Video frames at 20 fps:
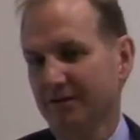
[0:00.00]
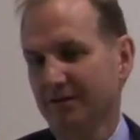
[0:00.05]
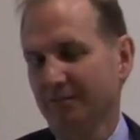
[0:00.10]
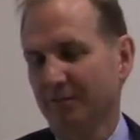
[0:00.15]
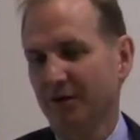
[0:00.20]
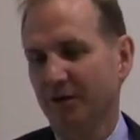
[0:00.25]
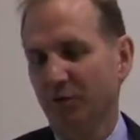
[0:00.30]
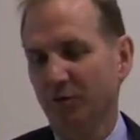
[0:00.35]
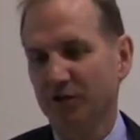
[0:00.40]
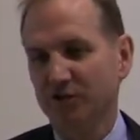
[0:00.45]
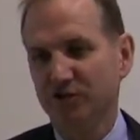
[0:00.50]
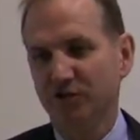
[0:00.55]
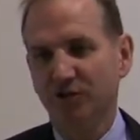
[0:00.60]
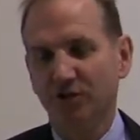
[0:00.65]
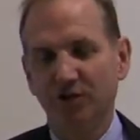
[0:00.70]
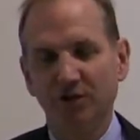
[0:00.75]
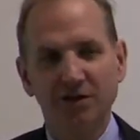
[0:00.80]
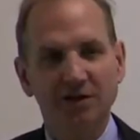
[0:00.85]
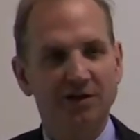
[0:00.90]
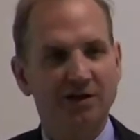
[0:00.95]
But when you
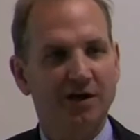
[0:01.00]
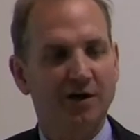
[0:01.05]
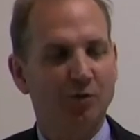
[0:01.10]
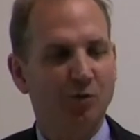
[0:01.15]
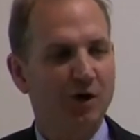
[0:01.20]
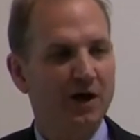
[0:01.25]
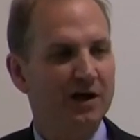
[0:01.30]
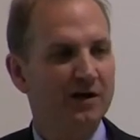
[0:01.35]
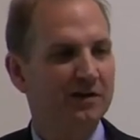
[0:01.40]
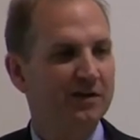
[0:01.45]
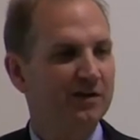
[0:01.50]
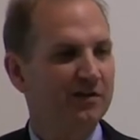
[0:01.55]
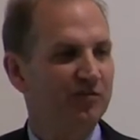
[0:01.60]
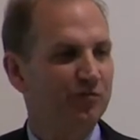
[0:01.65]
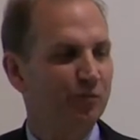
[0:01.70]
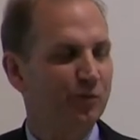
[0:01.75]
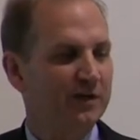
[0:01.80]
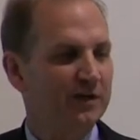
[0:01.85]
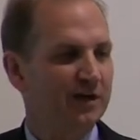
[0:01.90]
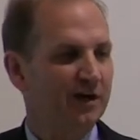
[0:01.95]
look around
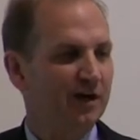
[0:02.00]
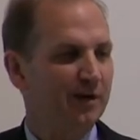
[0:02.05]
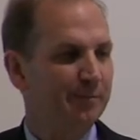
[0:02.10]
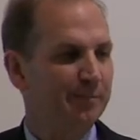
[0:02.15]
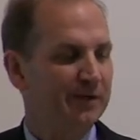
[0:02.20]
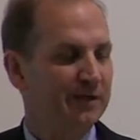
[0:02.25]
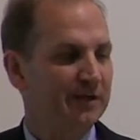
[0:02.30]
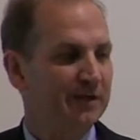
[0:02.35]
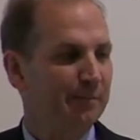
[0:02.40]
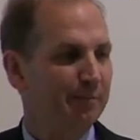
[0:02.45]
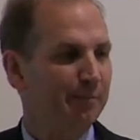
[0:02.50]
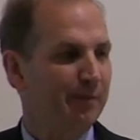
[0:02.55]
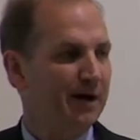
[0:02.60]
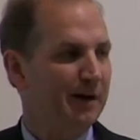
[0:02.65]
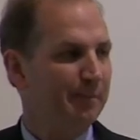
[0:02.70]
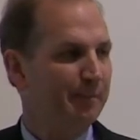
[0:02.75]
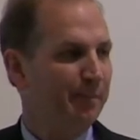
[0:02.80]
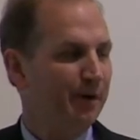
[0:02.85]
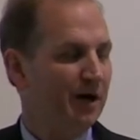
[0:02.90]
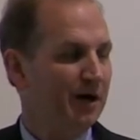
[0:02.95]
us, we are being
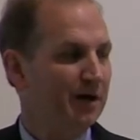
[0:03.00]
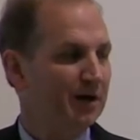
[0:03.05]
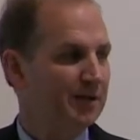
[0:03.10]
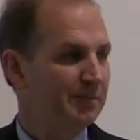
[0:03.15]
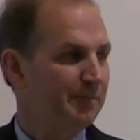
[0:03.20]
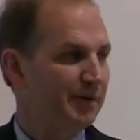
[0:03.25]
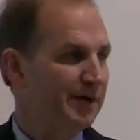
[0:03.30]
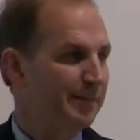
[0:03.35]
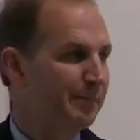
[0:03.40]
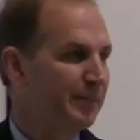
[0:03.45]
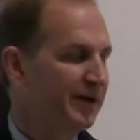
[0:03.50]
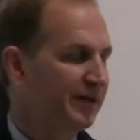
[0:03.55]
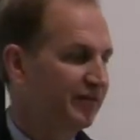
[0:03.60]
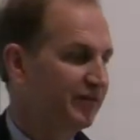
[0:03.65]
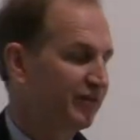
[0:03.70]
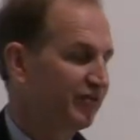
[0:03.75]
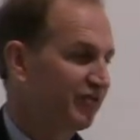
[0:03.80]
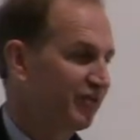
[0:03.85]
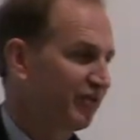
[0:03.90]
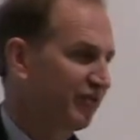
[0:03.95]
bombarded by
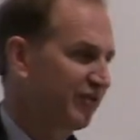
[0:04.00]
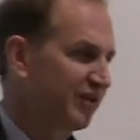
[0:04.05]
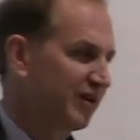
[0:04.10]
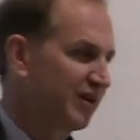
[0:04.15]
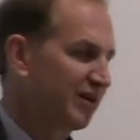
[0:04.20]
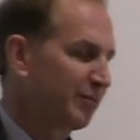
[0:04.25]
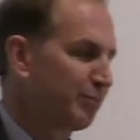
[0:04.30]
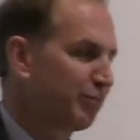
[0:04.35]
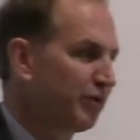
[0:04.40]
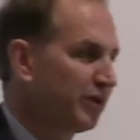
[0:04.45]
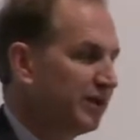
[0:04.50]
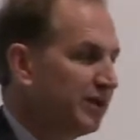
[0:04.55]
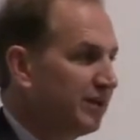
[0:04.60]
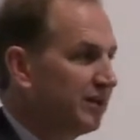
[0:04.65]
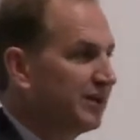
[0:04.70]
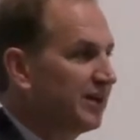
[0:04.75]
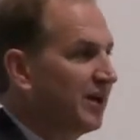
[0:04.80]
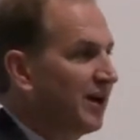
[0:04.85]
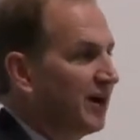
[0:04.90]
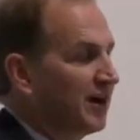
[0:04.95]
messages that are
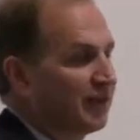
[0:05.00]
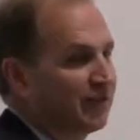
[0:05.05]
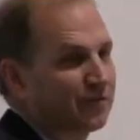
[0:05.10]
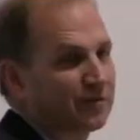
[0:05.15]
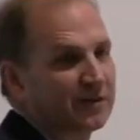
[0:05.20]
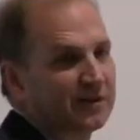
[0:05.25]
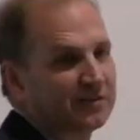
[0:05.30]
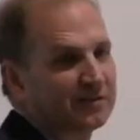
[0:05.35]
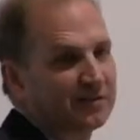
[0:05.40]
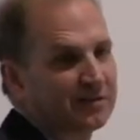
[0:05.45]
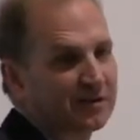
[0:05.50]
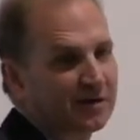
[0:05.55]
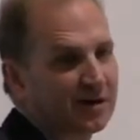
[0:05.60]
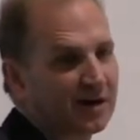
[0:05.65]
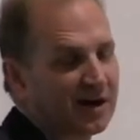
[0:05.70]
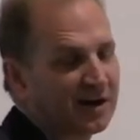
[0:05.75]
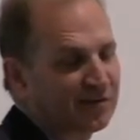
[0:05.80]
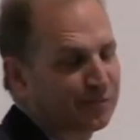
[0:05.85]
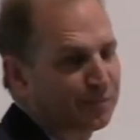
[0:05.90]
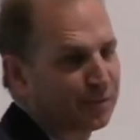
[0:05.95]
completely contrary to the
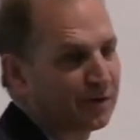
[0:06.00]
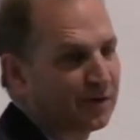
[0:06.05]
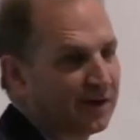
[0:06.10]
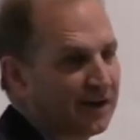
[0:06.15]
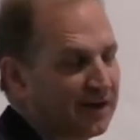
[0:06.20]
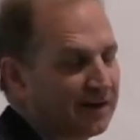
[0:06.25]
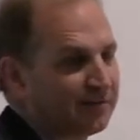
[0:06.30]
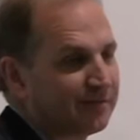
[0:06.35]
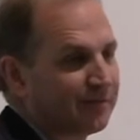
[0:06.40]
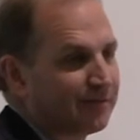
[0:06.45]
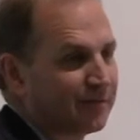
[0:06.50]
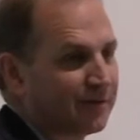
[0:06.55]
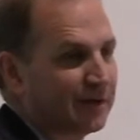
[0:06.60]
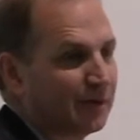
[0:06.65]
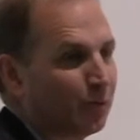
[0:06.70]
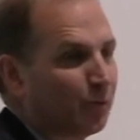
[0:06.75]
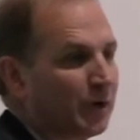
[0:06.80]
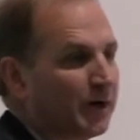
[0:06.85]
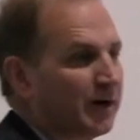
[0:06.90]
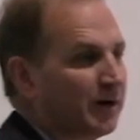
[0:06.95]
gospel
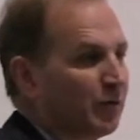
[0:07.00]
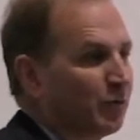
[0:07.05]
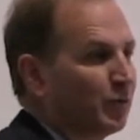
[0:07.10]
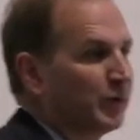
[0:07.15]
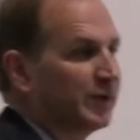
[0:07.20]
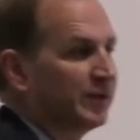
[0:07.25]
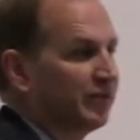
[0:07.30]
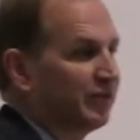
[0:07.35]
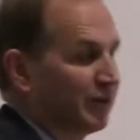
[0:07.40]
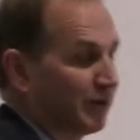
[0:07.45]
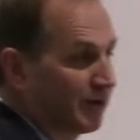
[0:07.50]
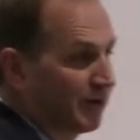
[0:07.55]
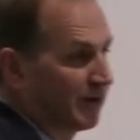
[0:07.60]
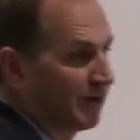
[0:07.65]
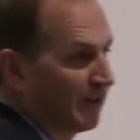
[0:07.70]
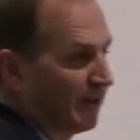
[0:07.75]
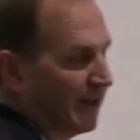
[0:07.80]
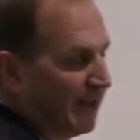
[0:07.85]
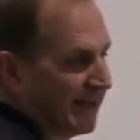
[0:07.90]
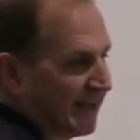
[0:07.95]
everywhere we
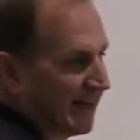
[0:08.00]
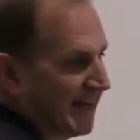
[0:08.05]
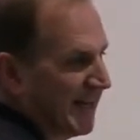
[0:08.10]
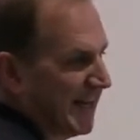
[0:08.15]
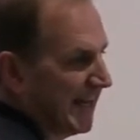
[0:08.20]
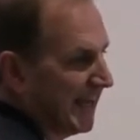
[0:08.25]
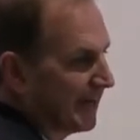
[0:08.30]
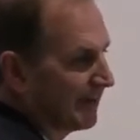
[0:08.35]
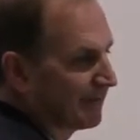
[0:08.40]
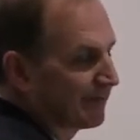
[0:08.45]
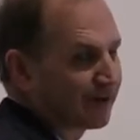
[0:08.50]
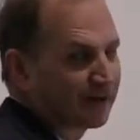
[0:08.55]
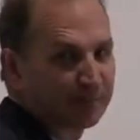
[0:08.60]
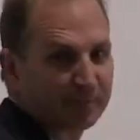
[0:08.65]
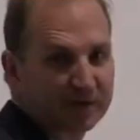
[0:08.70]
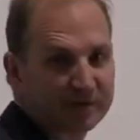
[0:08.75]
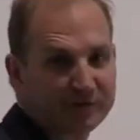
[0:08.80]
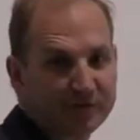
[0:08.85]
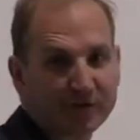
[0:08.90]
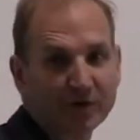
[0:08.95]
turn, like never
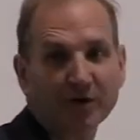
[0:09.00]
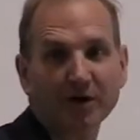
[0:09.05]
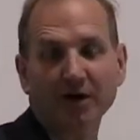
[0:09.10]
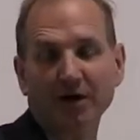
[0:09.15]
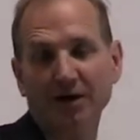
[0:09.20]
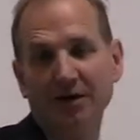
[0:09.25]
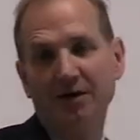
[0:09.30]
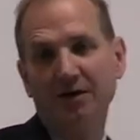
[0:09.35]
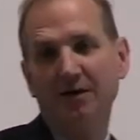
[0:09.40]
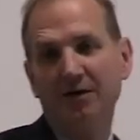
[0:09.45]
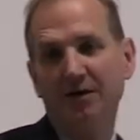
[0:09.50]
before.